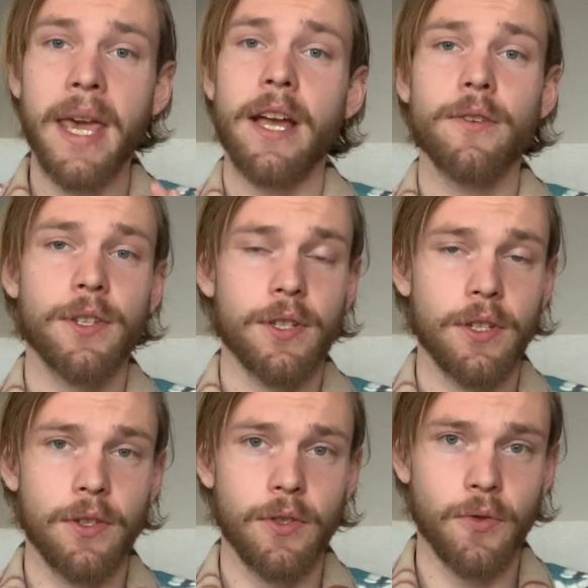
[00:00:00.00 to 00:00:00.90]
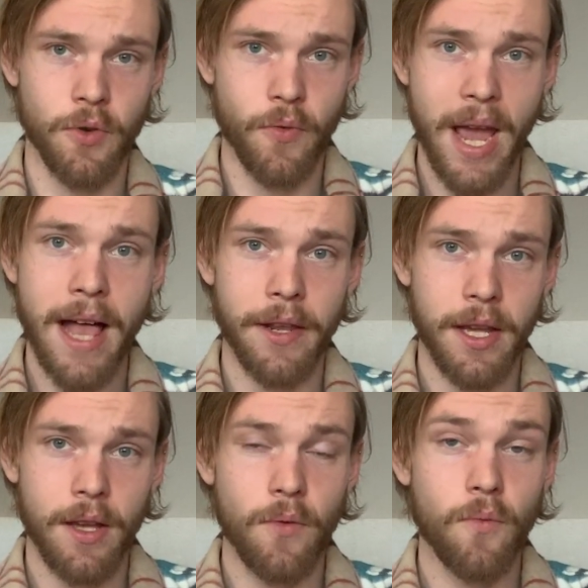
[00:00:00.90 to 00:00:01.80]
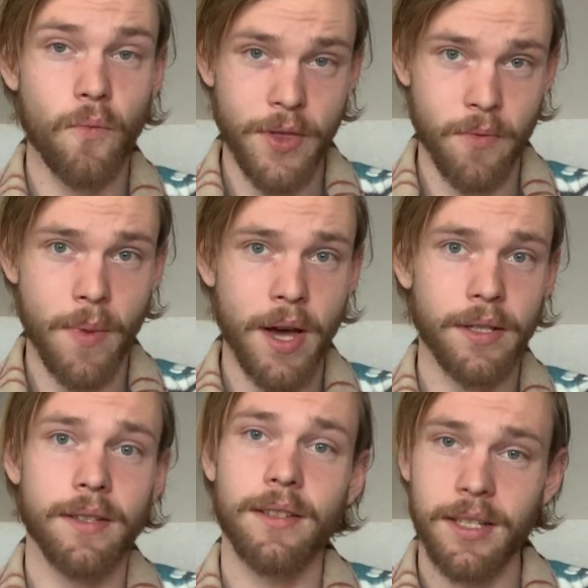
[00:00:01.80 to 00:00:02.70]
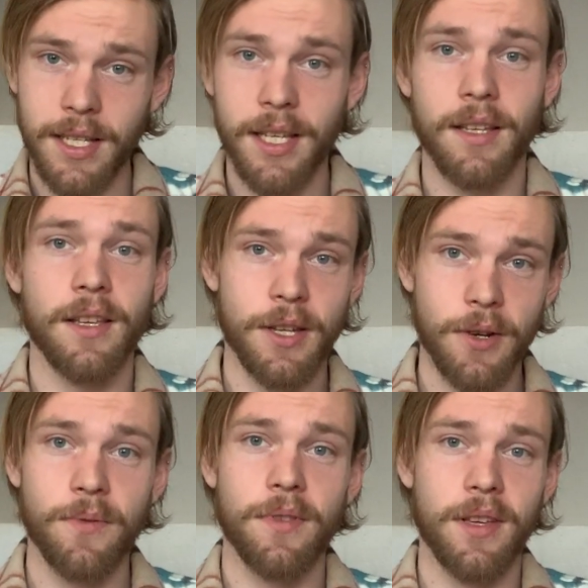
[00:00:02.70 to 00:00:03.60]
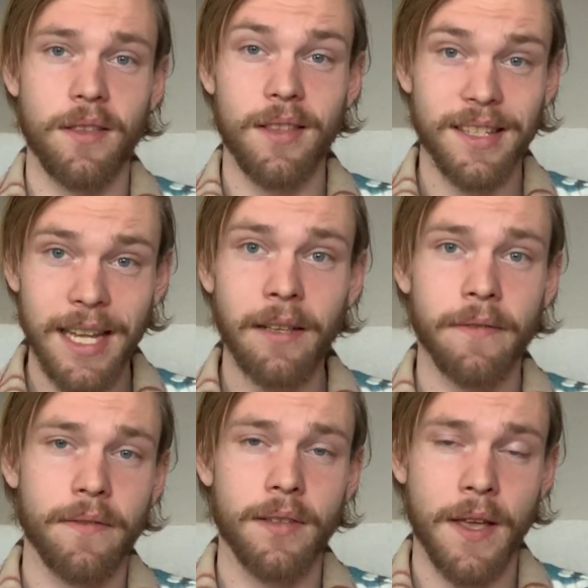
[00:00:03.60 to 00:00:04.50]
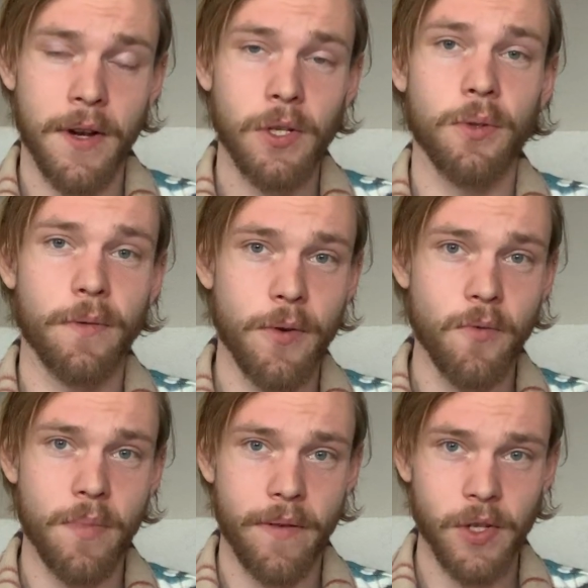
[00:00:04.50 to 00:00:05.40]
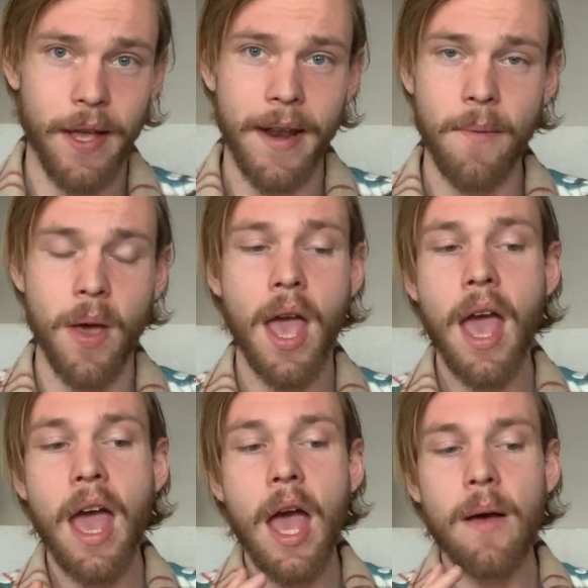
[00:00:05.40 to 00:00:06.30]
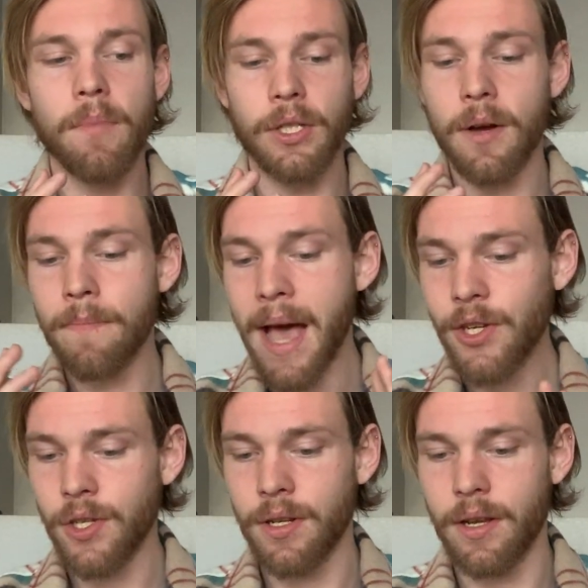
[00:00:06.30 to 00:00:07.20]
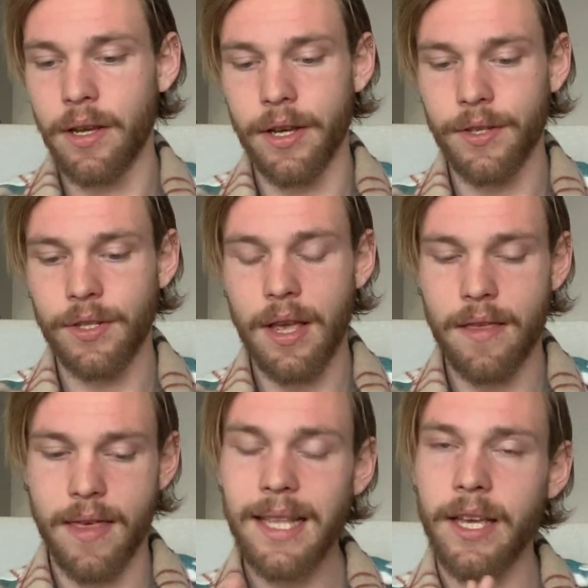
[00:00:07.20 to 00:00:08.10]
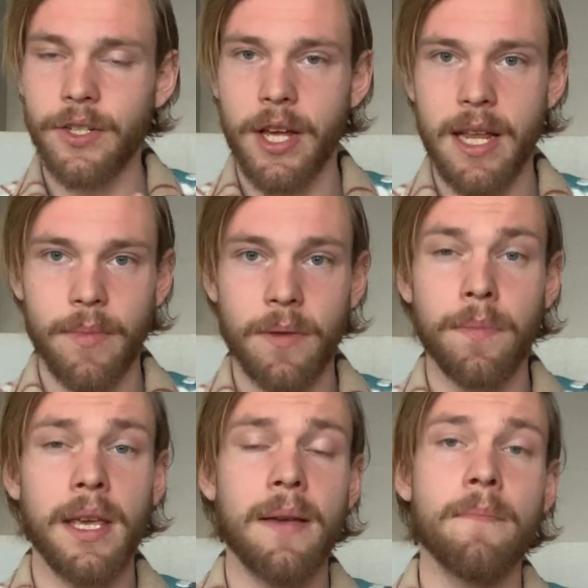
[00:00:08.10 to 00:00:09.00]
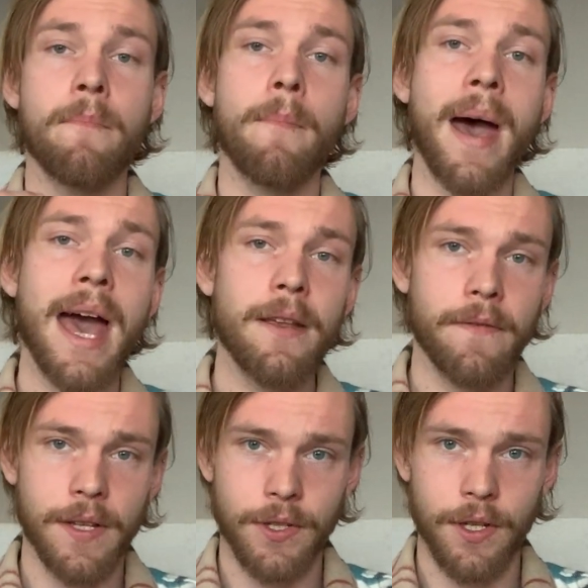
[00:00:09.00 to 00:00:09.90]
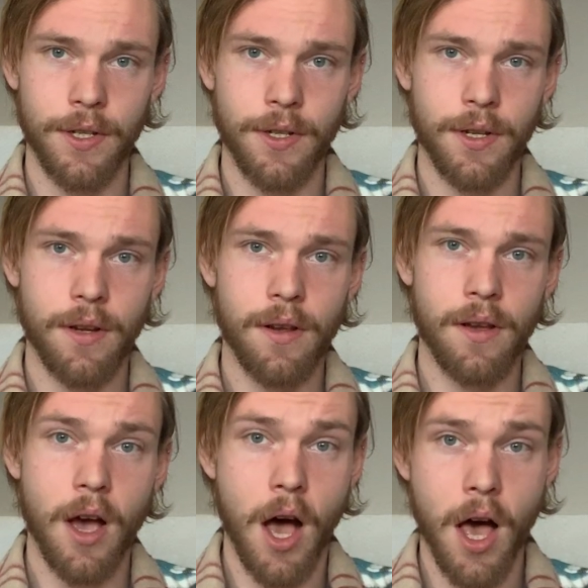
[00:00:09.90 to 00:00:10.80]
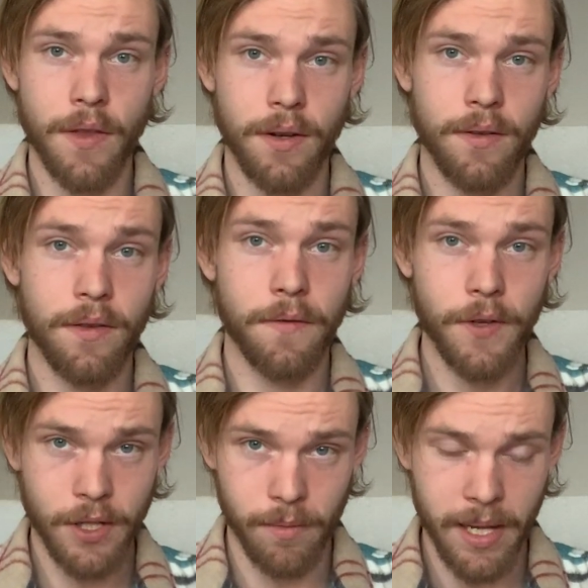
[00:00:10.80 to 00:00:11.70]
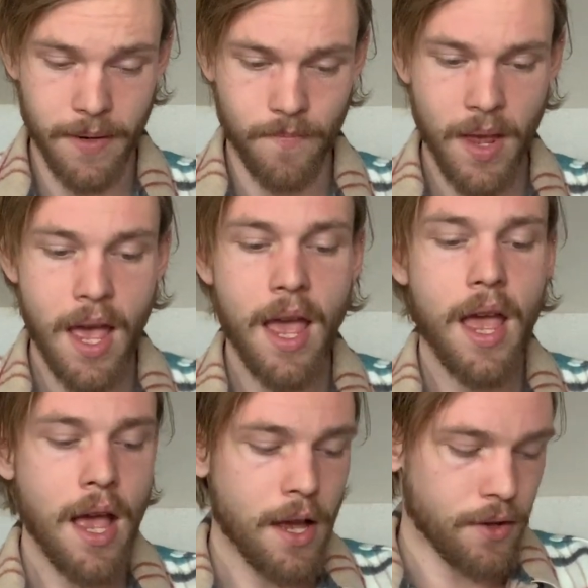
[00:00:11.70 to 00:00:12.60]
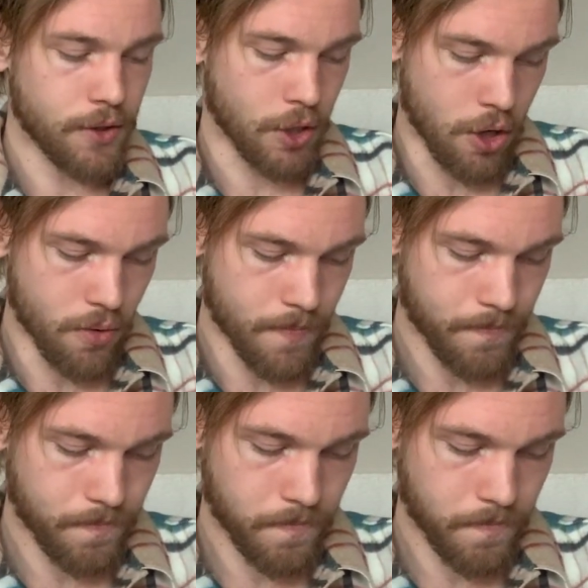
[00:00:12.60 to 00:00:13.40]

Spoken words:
pierce through reality with your mind and seeing, the self, tadrashtu svarupe vashtaram. But compassion is that attainment being manifested on the physical plane. So